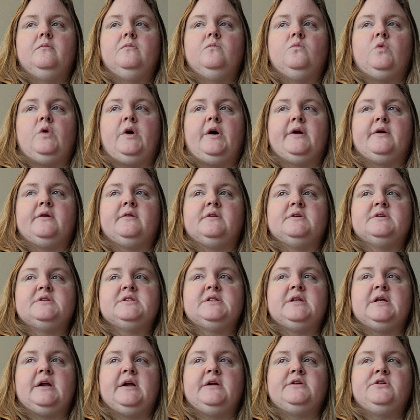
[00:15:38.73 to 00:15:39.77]
water is
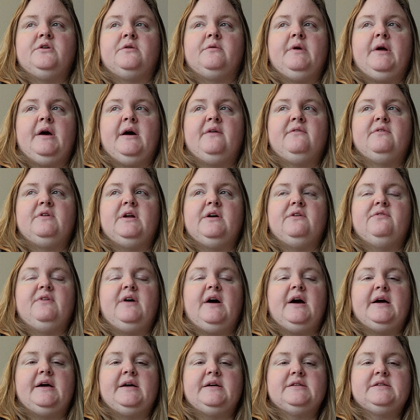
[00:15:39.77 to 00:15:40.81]
that I don't have enough
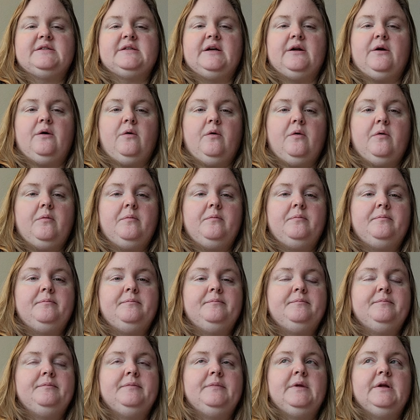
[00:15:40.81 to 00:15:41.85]
ice at home
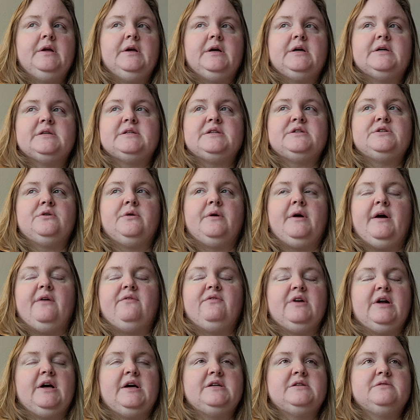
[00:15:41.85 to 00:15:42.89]
because I don't have
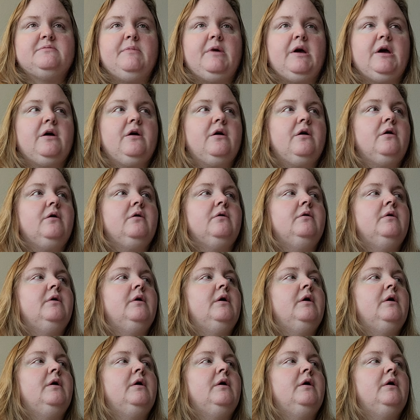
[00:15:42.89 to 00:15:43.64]
an ice maker.